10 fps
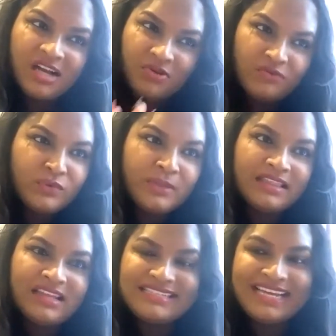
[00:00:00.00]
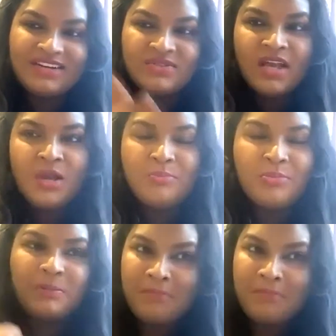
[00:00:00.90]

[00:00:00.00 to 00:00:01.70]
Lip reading: I'm not ruling that out, but in